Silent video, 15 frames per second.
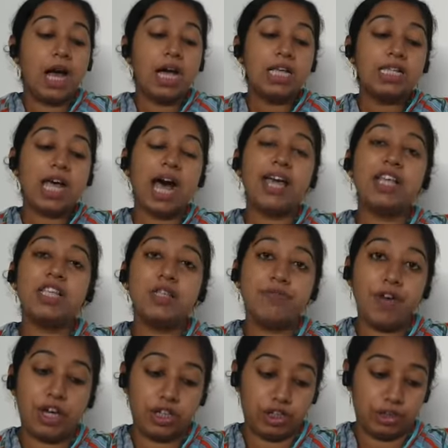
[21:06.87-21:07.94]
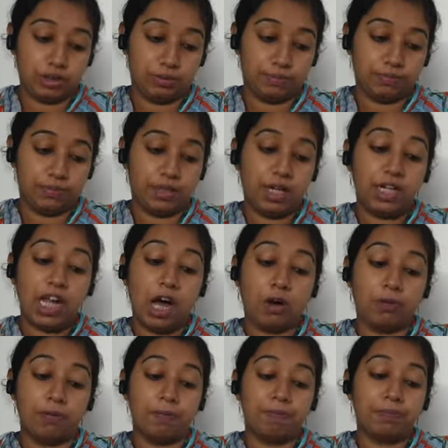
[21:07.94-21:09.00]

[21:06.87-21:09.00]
Science fiction, a noun.